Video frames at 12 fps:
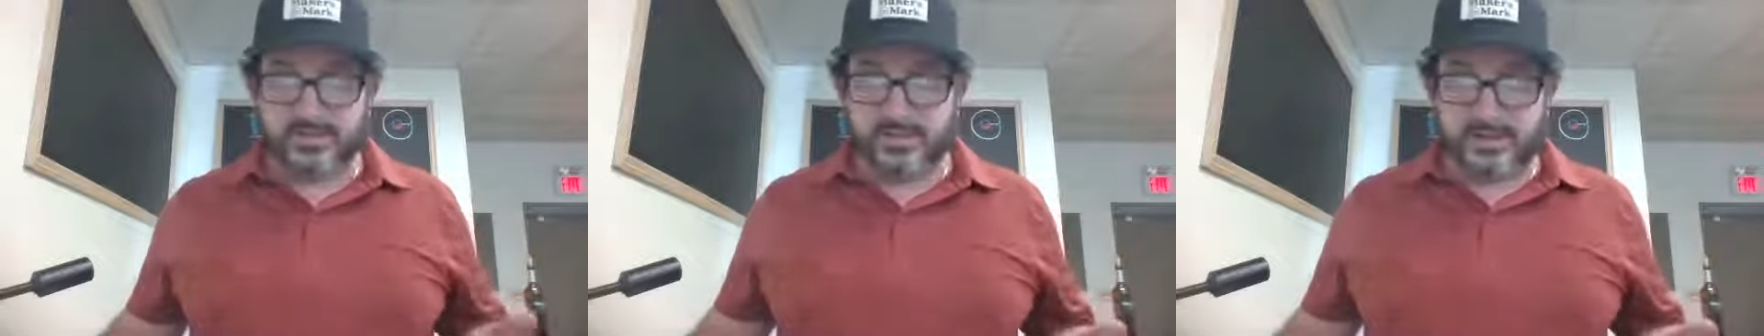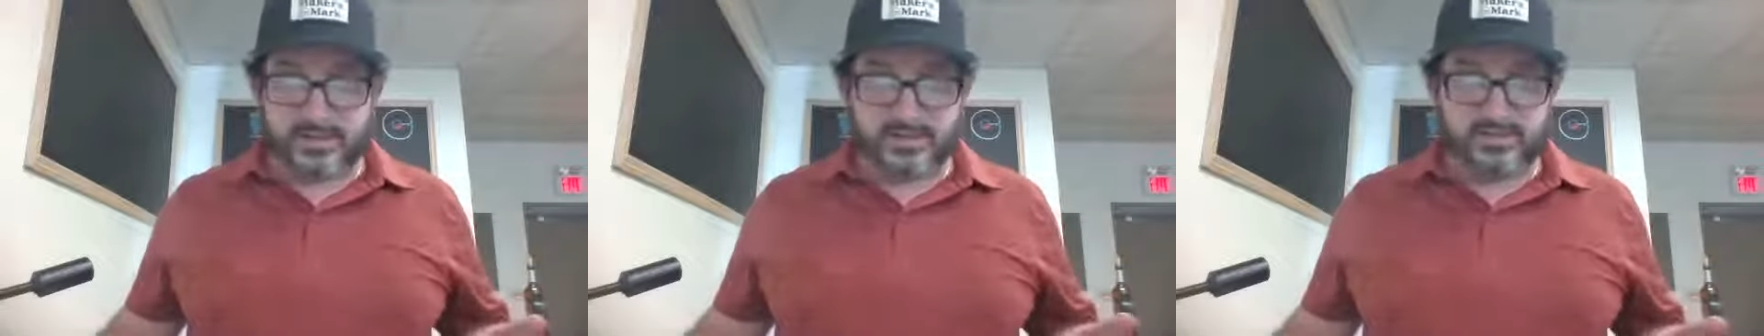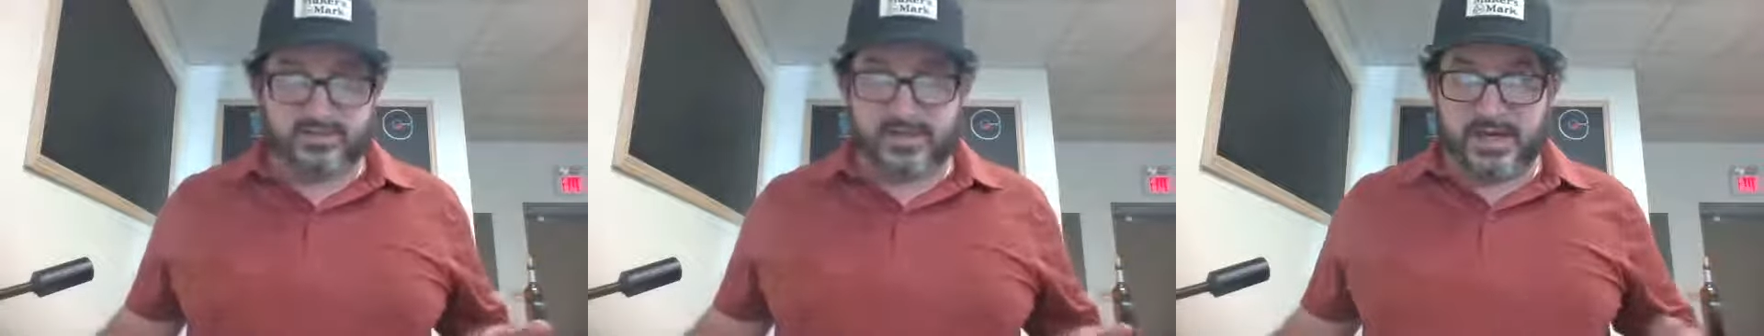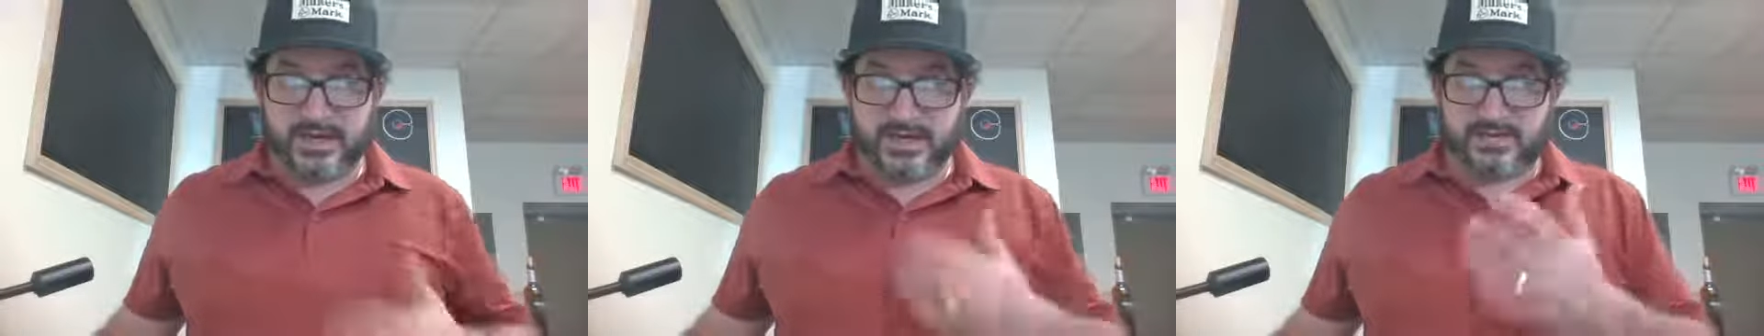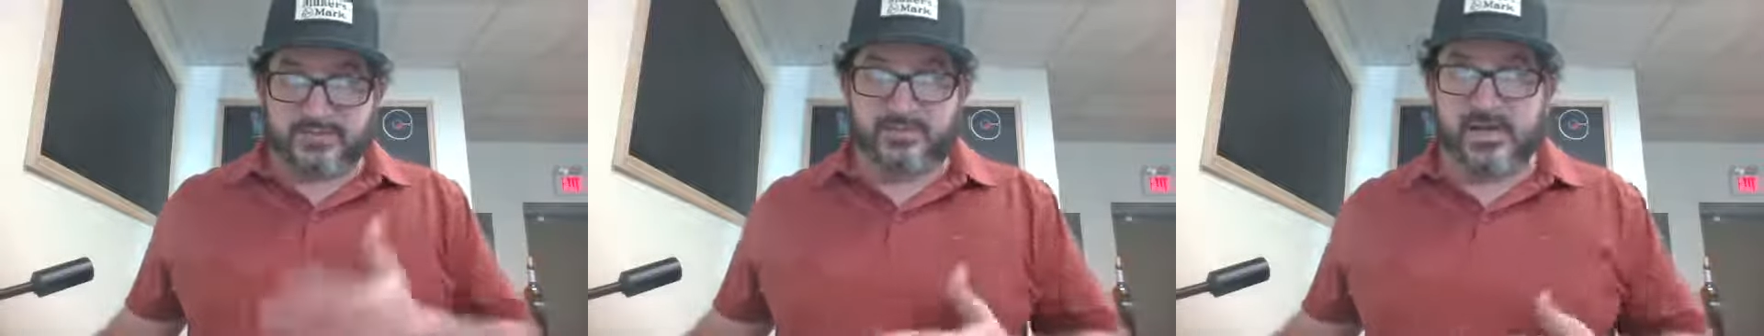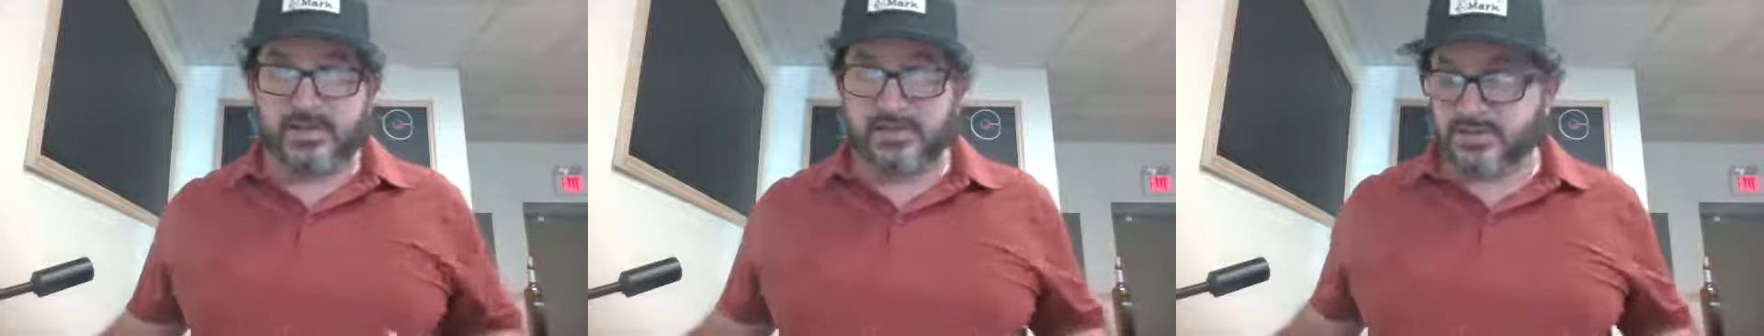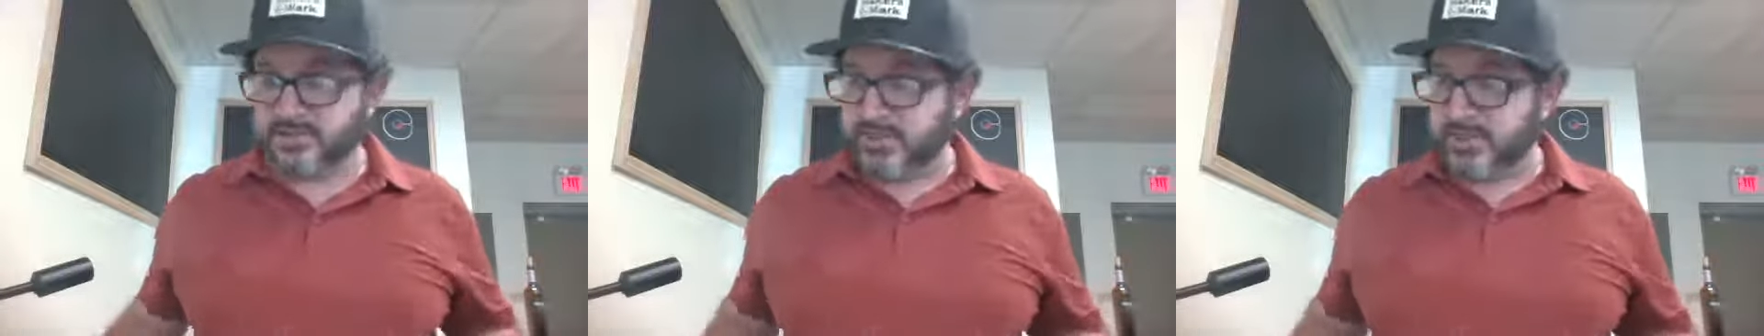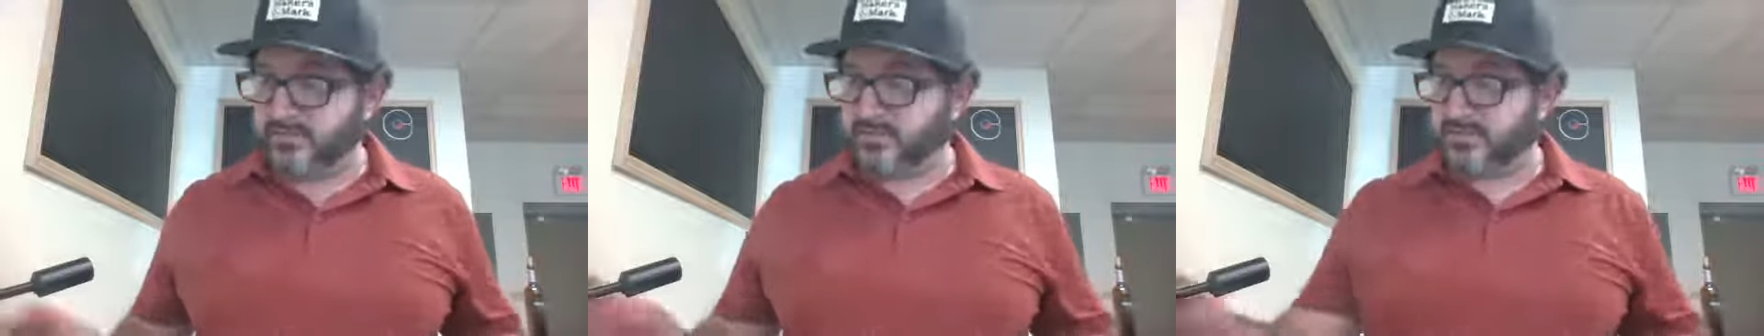I like to find. I like to find these
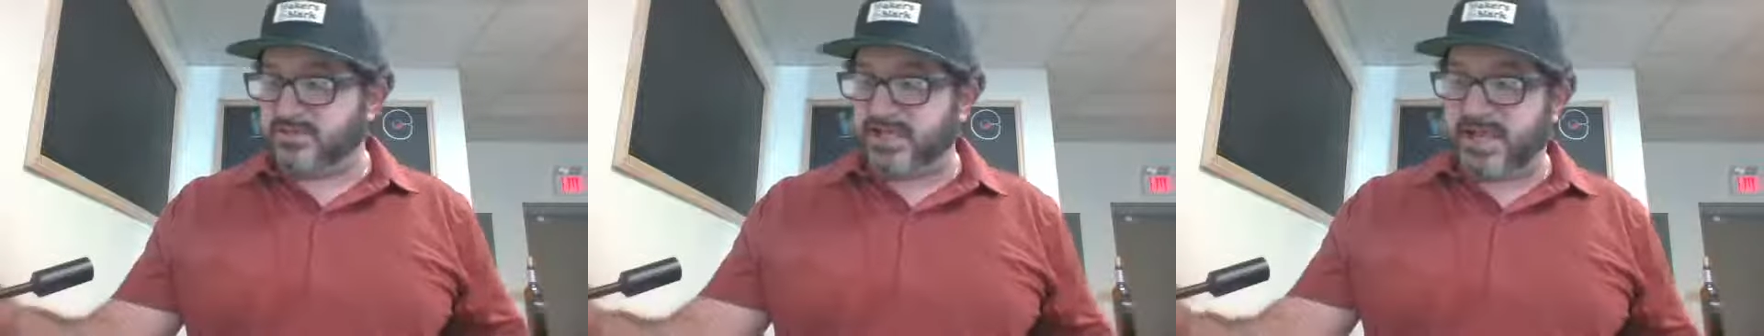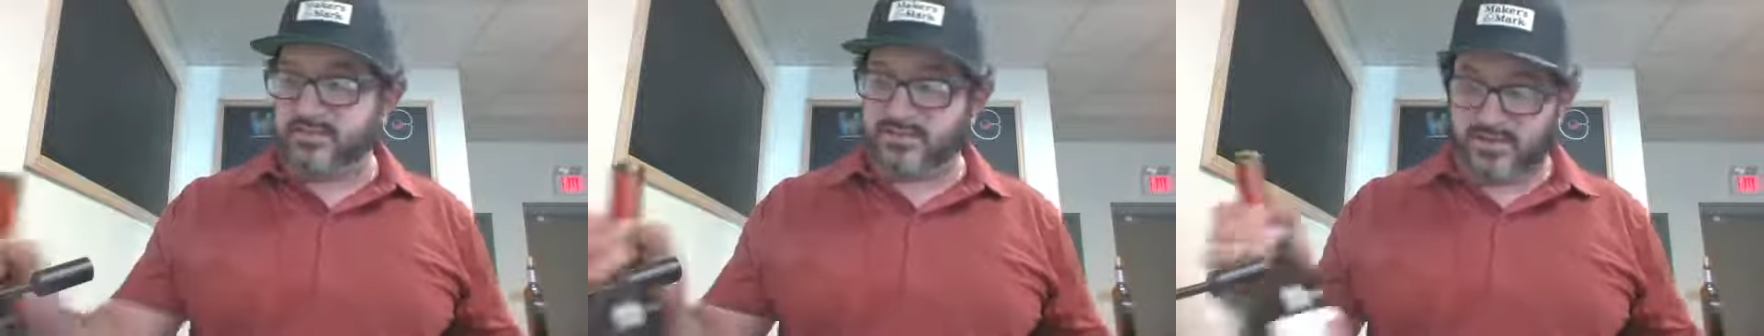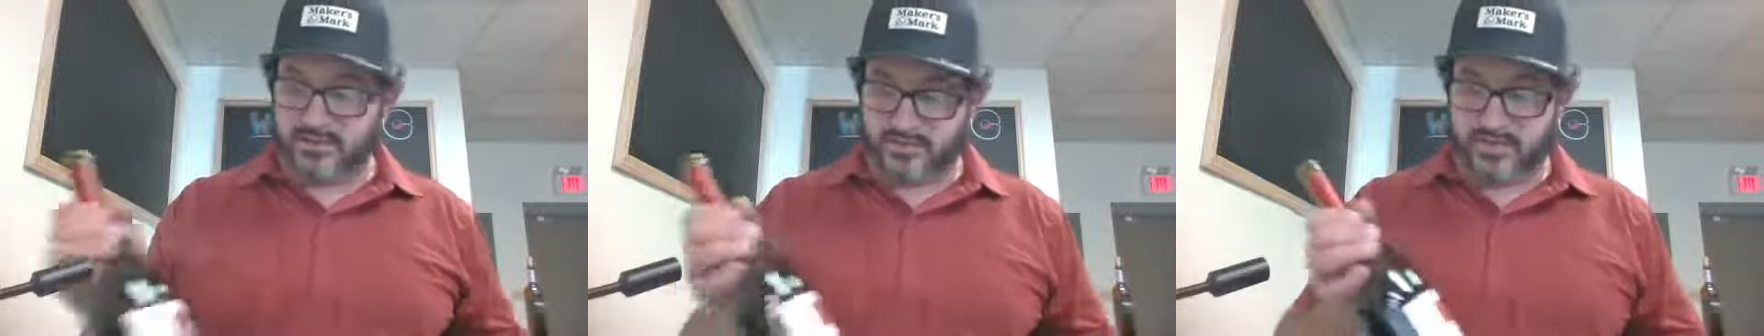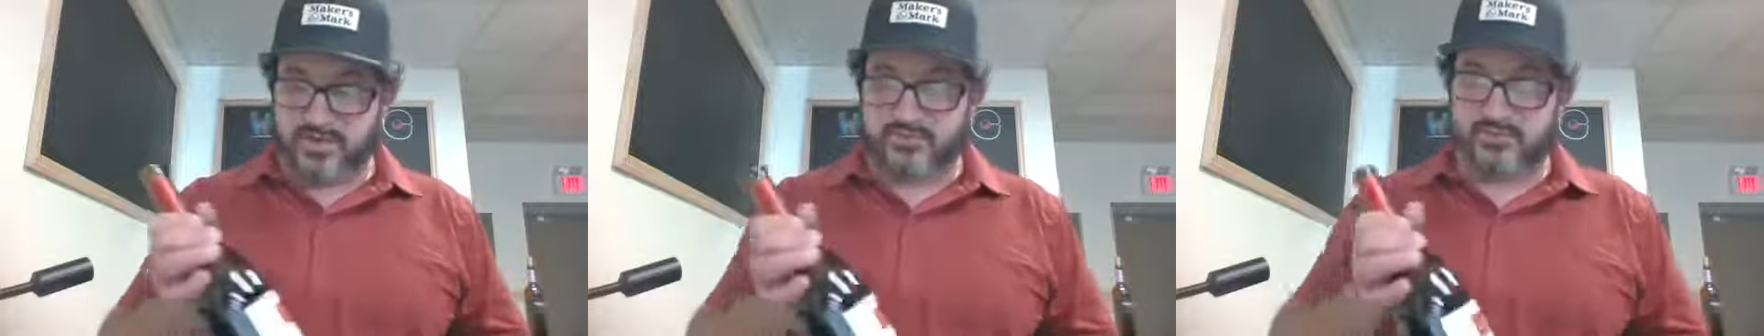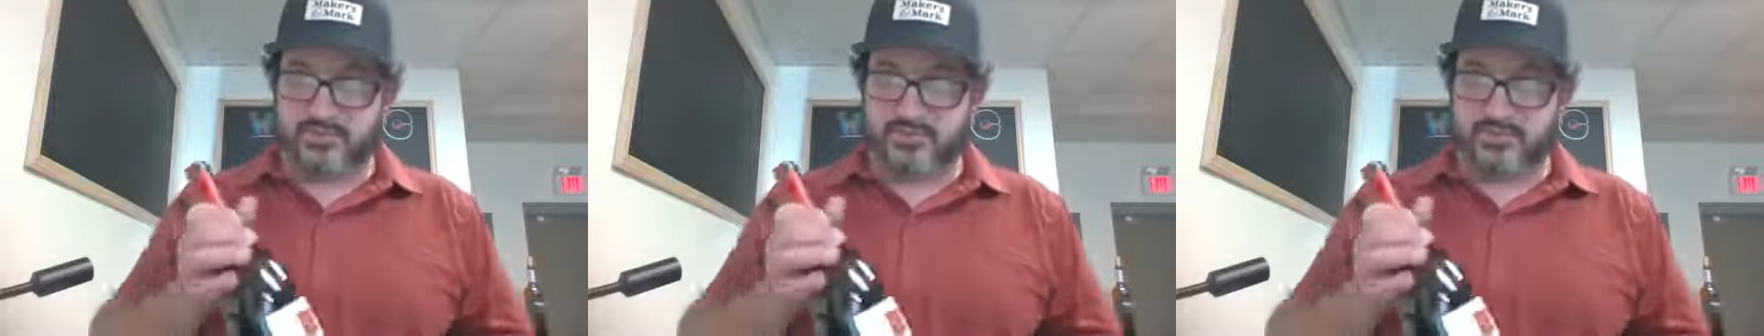gems, these diamonds in the rough, these